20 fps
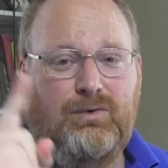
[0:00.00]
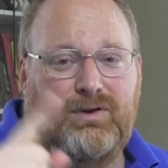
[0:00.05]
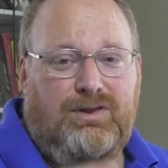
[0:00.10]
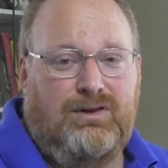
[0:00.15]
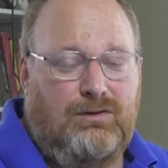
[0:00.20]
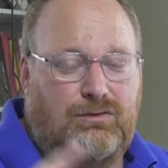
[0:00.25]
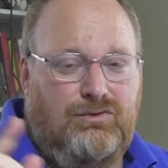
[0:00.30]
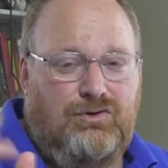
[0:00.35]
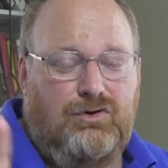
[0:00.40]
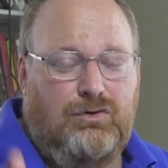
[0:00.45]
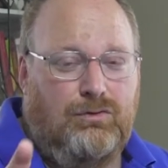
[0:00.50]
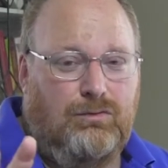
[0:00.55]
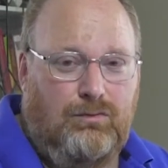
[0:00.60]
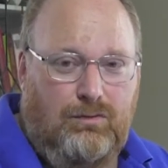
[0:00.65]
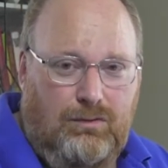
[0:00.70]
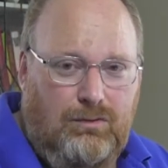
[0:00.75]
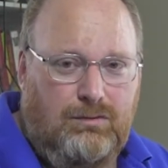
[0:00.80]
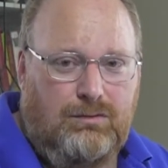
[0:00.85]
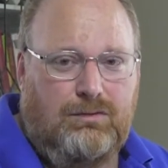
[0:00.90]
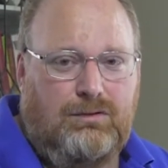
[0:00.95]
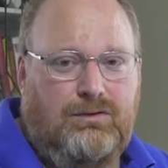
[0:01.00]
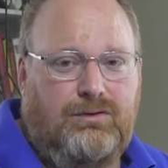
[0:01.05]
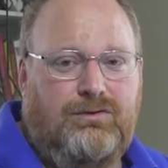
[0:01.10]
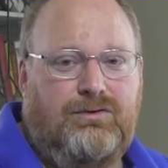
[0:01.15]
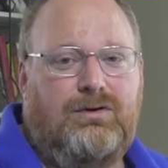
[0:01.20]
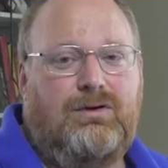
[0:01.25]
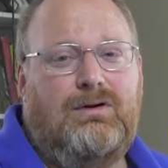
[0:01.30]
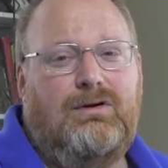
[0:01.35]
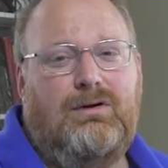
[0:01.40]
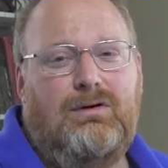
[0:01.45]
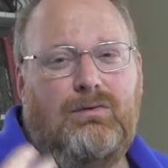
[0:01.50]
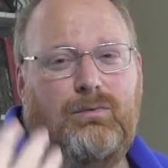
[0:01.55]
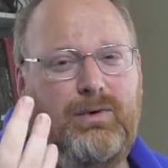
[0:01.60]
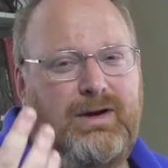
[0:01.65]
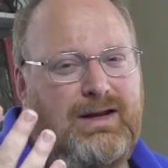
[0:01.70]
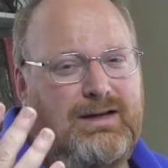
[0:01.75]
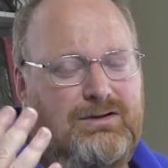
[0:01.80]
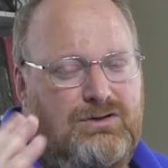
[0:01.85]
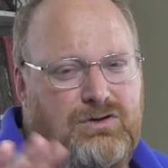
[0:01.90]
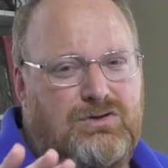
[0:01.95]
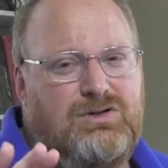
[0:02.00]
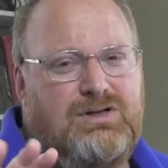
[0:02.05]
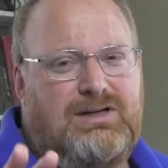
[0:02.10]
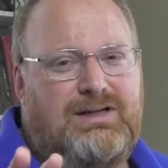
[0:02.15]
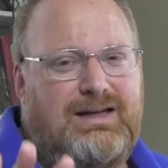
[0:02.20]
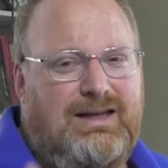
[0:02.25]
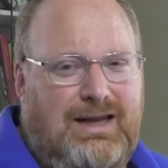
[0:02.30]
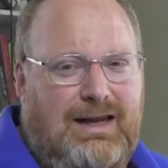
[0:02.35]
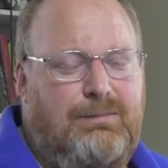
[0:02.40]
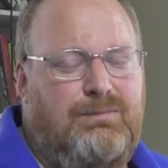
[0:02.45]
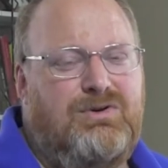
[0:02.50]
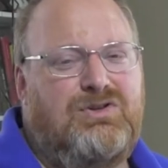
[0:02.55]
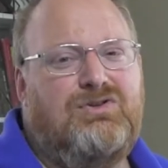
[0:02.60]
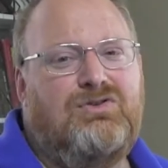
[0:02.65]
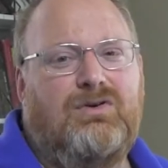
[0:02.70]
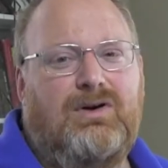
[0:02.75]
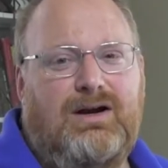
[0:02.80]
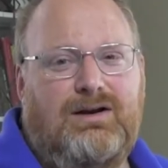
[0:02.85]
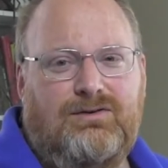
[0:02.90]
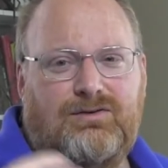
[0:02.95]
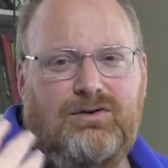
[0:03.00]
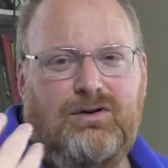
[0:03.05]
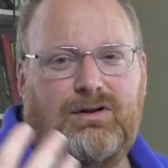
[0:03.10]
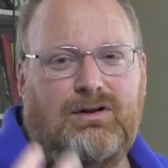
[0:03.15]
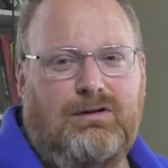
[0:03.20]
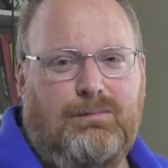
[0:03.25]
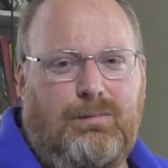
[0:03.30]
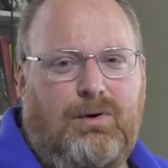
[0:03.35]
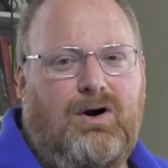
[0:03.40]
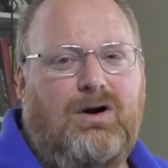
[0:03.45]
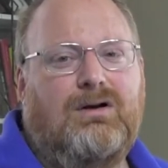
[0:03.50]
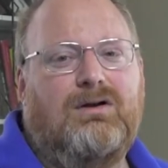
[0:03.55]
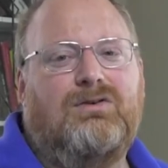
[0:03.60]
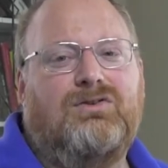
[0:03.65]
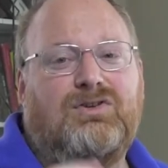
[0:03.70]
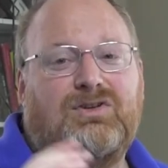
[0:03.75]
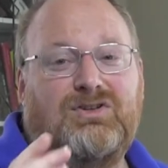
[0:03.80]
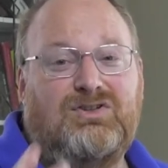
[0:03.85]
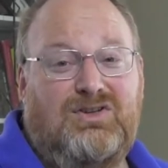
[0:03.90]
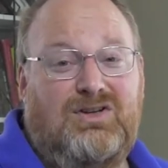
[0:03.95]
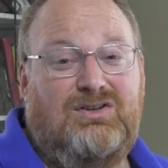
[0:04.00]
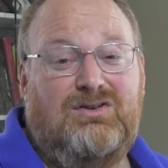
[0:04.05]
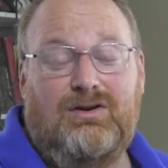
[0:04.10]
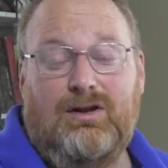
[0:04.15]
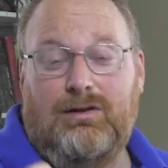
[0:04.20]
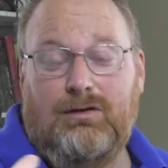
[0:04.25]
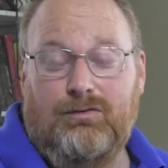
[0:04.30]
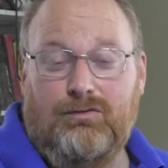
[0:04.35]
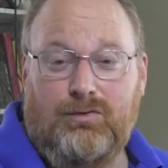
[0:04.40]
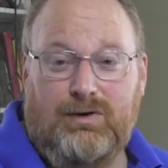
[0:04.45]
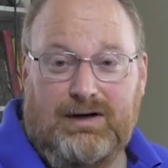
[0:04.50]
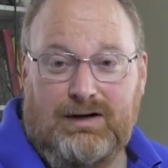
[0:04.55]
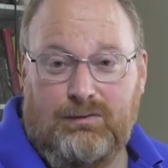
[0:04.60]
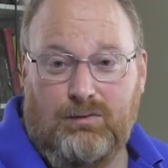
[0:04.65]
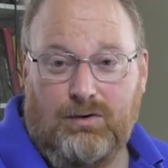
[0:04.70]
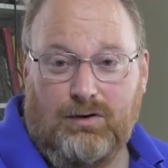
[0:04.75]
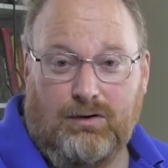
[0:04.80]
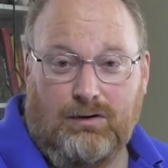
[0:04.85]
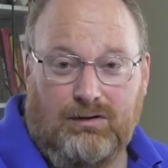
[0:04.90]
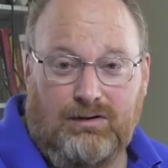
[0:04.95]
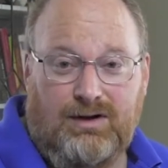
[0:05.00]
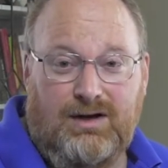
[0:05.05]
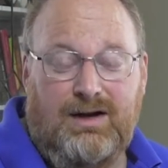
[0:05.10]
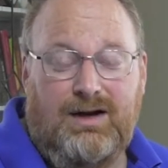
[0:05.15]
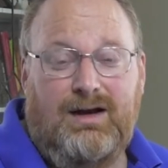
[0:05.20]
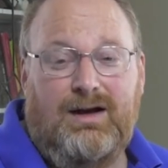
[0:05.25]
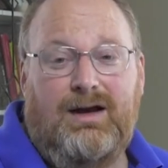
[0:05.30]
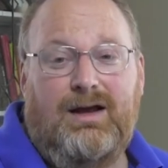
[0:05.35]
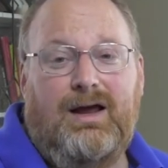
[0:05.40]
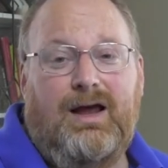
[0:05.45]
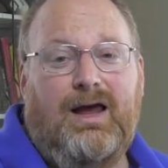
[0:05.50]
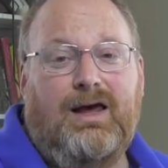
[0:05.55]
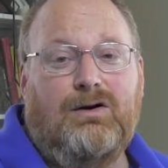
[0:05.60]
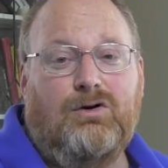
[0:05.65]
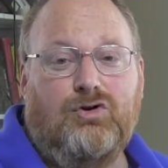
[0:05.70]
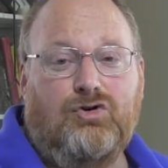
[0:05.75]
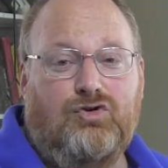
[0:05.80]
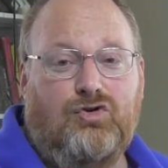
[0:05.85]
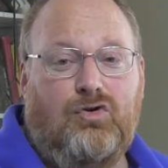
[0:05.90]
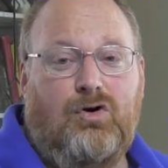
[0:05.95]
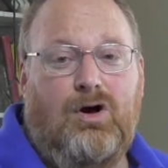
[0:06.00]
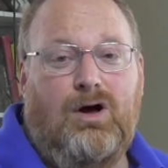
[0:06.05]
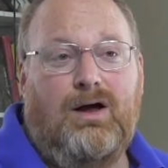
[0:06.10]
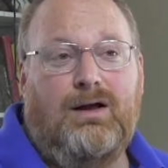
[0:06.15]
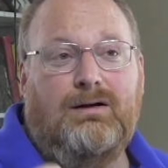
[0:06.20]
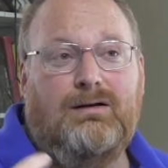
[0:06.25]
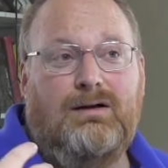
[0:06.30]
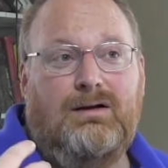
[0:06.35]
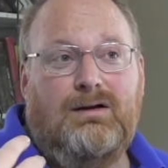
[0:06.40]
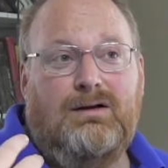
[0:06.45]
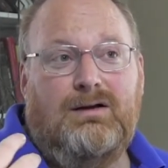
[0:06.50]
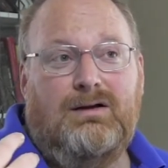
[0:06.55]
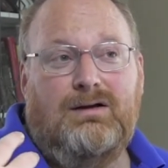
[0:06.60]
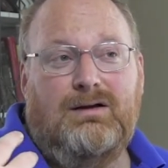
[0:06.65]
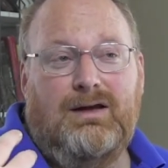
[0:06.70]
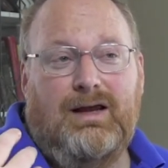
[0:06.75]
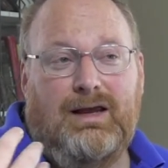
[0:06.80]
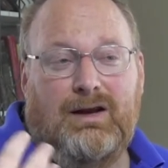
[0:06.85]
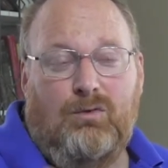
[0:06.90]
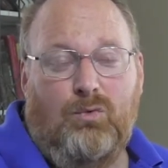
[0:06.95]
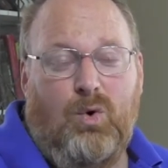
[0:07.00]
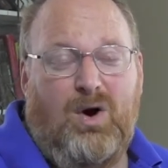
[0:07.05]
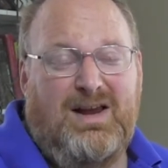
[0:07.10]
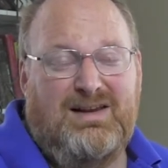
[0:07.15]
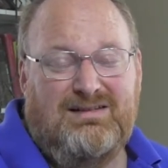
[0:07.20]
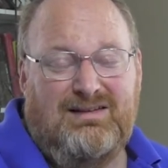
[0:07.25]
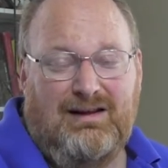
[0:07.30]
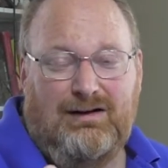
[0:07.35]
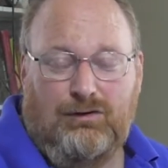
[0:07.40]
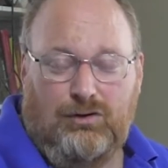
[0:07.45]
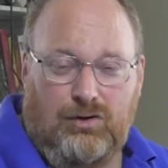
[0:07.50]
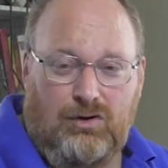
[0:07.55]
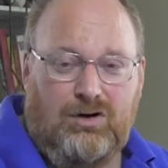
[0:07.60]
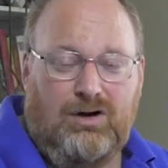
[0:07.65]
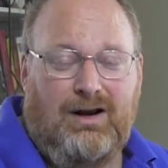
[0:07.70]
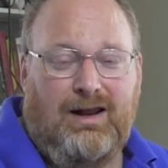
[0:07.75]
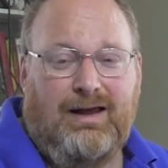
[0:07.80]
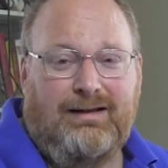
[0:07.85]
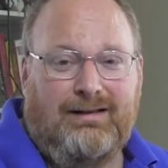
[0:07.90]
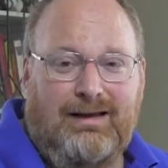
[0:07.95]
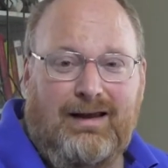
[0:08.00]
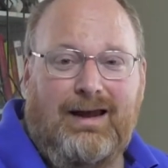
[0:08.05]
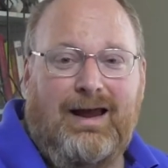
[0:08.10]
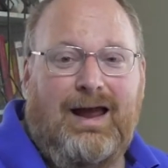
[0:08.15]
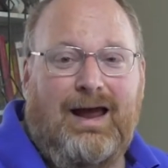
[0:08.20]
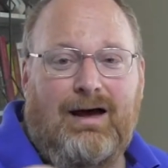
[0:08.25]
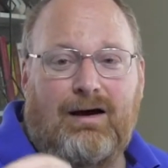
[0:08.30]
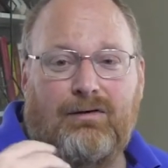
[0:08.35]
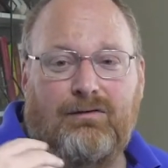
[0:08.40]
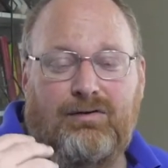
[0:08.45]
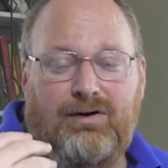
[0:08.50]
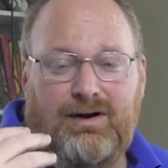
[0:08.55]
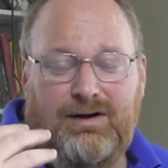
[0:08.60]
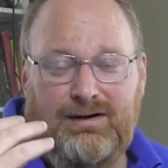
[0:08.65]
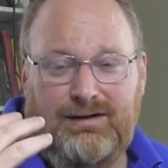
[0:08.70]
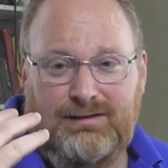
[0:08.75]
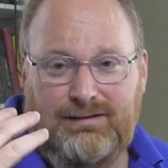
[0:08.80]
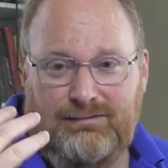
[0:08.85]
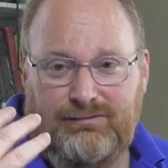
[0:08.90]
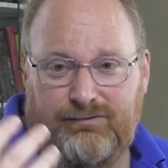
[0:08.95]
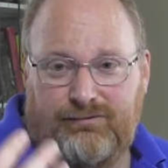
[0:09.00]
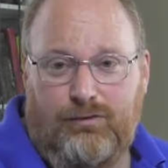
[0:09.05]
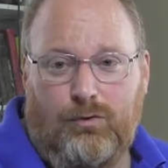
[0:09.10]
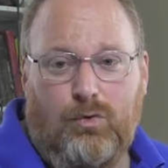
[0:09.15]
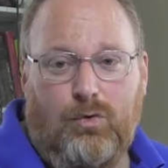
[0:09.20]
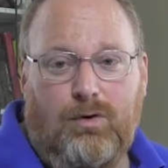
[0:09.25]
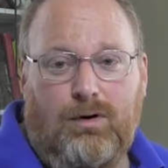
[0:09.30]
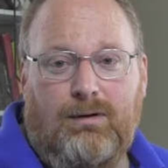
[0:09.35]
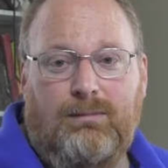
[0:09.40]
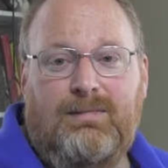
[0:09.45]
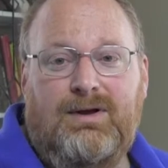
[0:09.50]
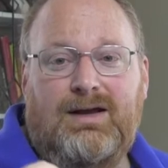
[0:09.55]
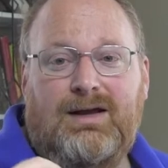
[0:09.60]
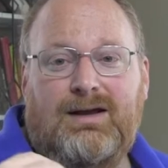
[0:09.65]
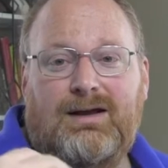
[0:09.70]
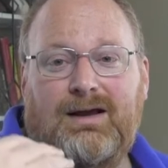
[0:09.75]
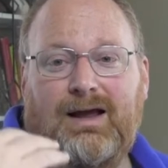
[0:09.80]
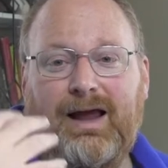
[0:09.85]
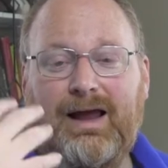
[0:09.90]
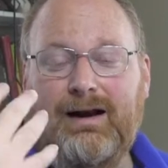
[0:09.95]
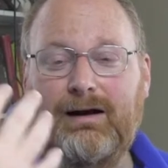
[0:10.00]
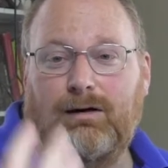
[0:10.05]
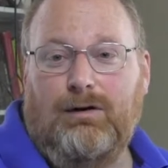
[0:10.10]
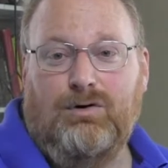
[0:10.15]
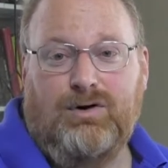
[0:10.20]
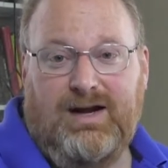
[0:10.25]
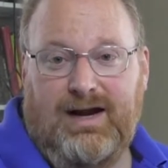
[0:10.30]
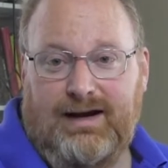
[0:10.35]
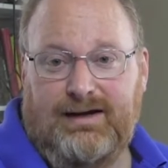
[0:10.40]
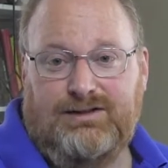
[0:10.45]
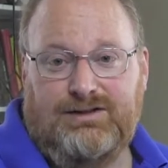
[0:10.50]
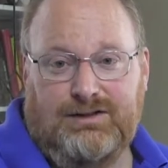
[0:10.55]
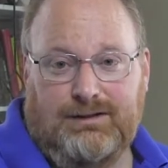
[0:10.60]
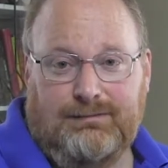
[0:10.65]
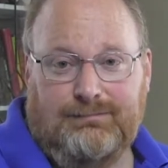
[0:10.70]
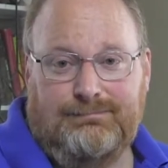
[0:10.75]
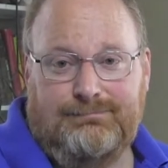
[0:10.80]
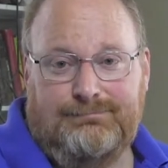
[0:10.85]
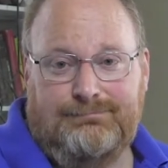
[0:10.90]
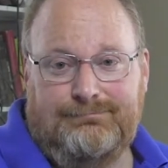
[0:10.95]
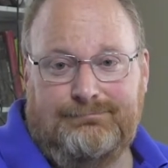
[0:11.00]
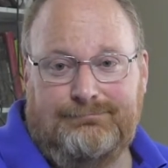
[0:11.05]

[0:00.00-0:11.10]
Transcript: With those two rules, we can usually keep it straight so that the particles exist in the 3D world and are drawn in ways that look like they have form and location.